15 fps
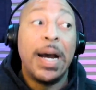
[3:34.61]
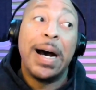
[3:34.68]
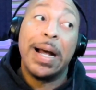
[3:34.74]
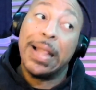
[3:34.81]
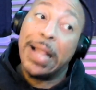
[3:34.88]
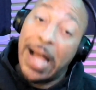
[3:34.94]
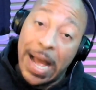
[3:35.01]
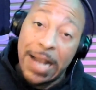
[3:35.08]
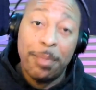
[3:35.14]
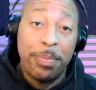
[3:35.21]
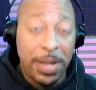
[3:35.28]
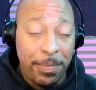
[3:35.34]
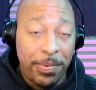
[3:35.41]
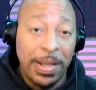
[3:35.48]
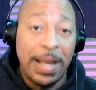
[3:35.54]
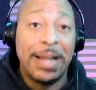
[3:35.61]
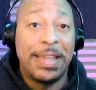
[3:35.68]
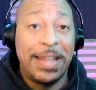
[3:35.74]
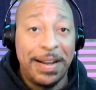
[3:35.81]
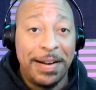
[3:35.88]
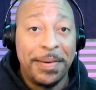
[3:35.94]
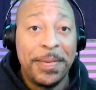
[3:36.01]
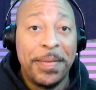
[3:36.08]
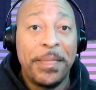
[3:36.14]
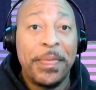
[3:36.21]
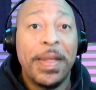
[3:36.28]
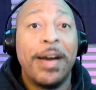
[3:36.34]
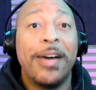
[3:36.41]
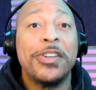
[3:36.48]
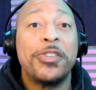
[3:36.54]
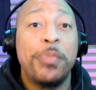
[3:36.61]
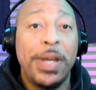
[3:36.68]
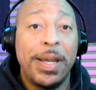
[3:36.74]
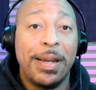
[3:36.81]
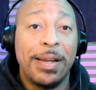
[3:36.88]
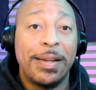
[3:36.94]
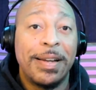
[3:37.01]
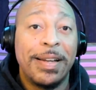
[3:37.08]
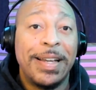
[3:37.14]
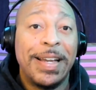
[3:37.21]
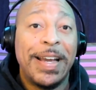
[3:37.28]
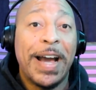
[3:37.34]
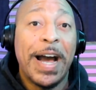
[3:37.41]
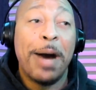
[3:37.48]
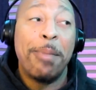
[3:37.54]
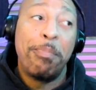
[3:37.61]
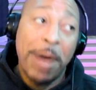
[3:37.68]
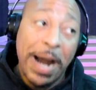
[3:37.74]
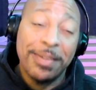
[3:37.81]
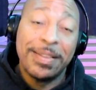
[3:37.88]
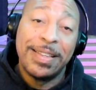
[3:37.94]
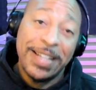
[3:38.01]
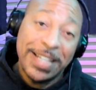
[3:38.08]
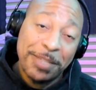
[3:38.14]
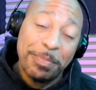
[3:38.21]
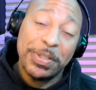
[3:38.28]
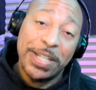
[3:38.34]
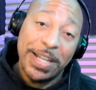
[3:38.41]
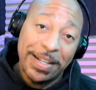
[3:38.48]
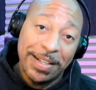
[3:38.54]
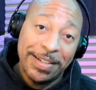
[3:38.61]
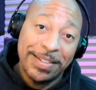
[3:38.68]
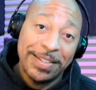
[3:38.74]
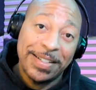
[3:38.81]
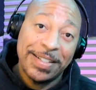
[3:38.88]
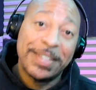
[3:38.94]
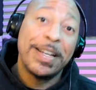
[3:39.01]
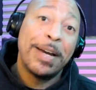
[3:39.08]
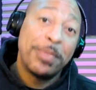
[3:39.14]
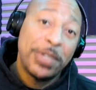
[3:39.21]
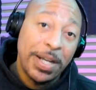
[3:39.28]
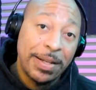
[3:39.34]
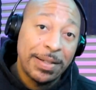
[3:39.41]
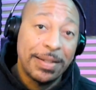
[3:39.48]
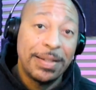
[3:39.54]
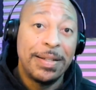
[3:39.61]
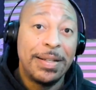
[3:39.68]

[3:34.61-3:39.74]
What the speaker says: A lot of people out there are speaking about this particular subject